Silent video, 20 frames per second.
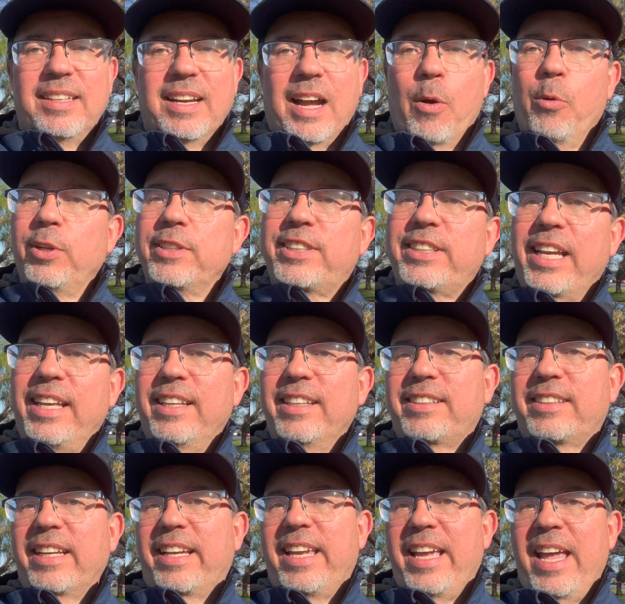I want to say
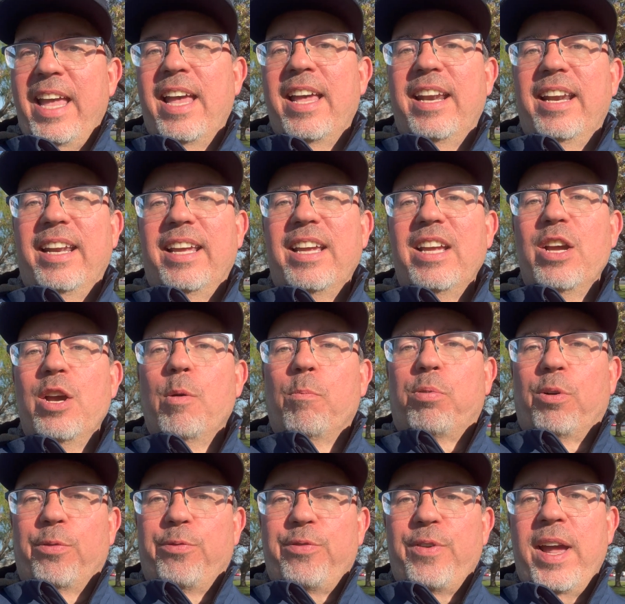this again.
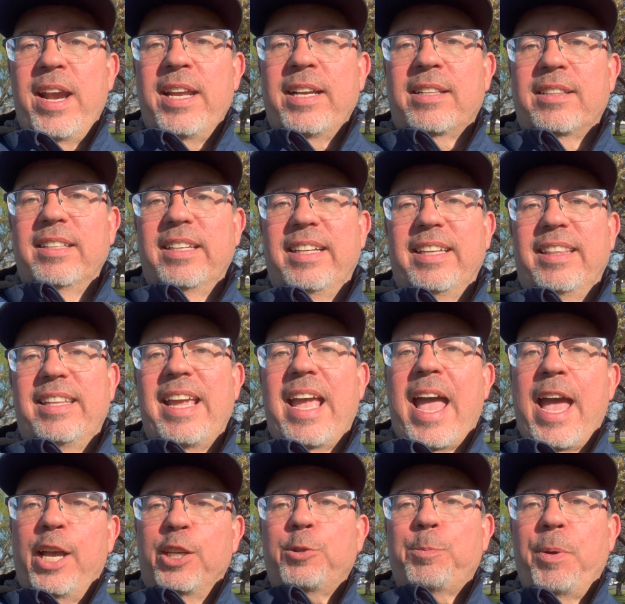Prophetically, the
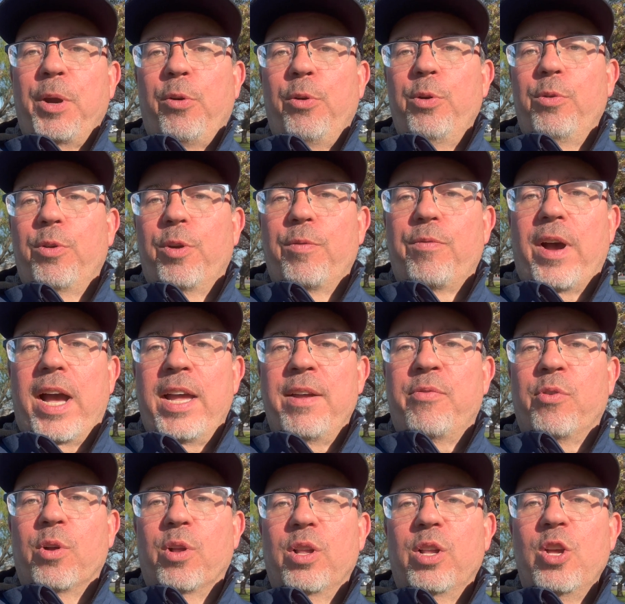Ashbury
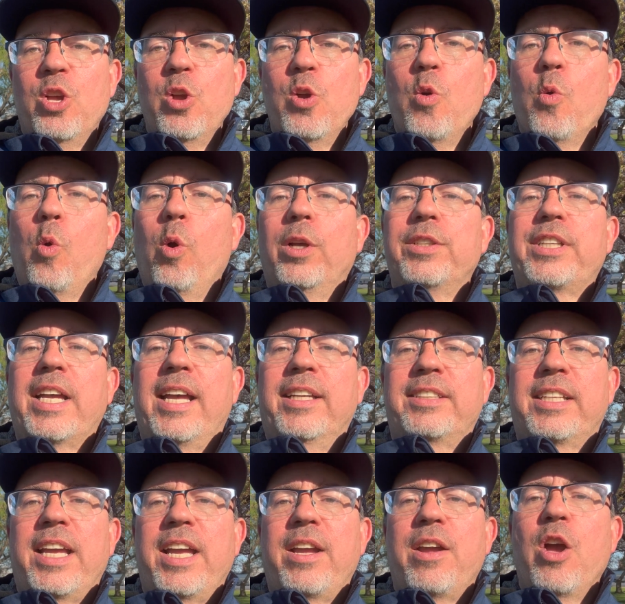Revival was as
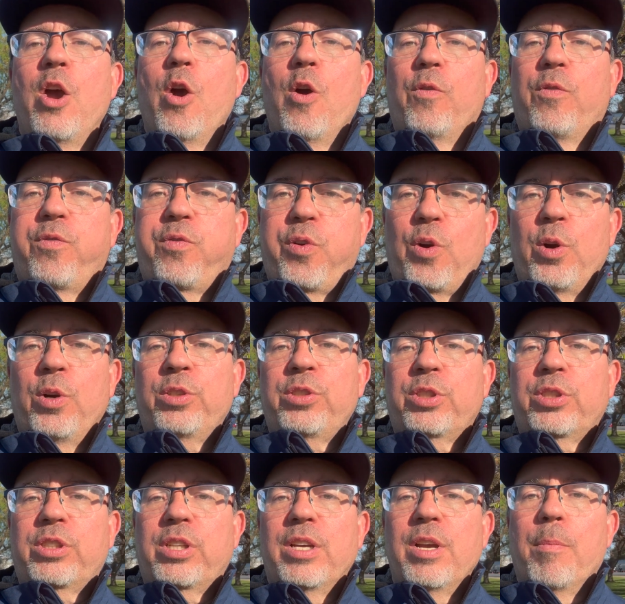a
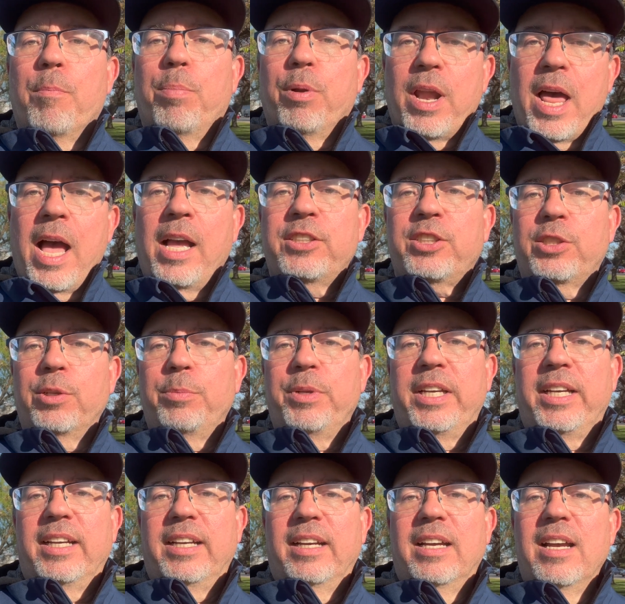first
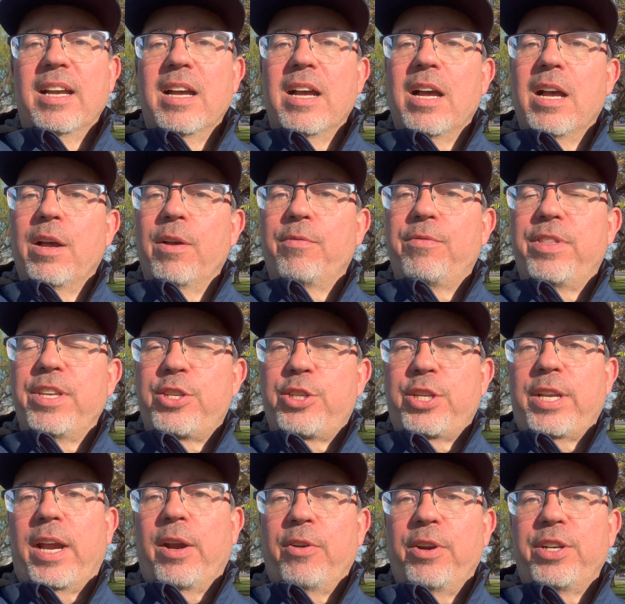blossoming of the
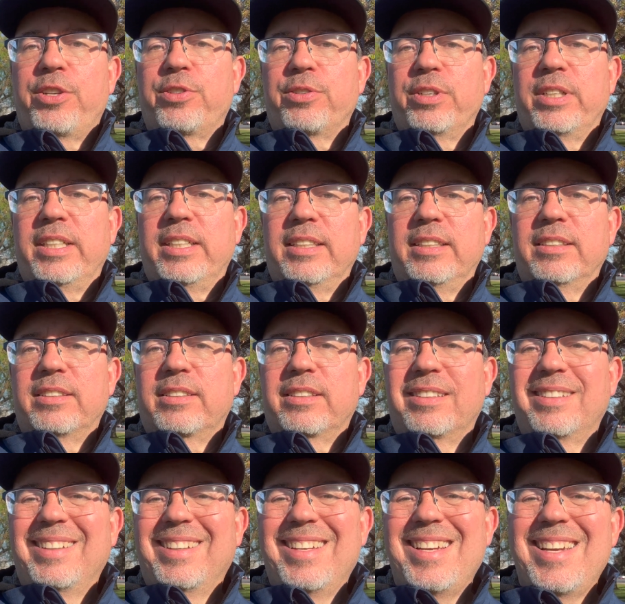cherry trees.
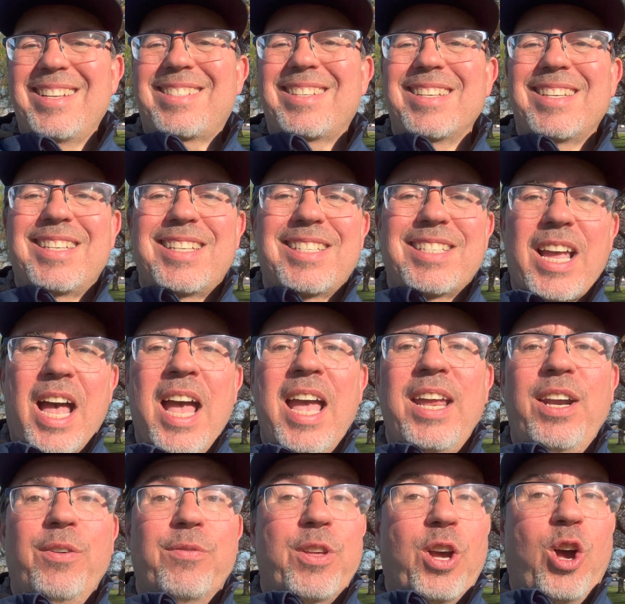It's a
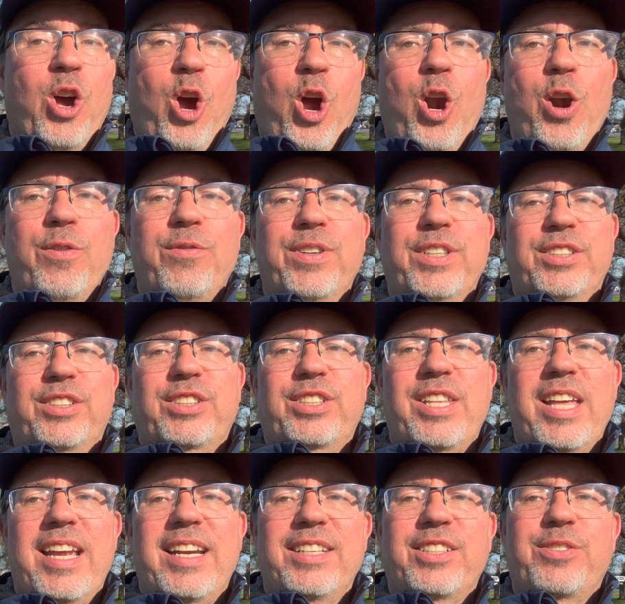sign of the harvest
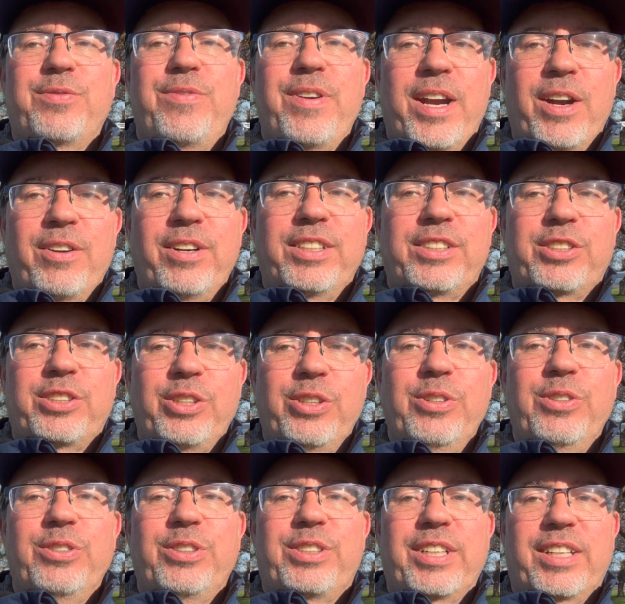that is very
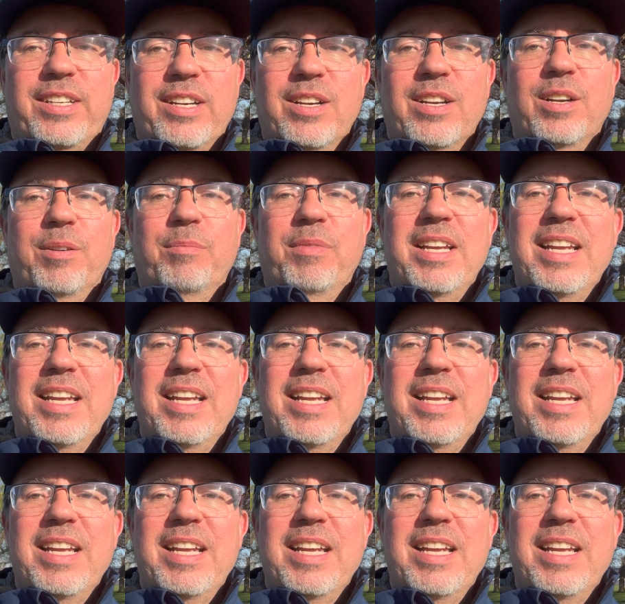soon to come.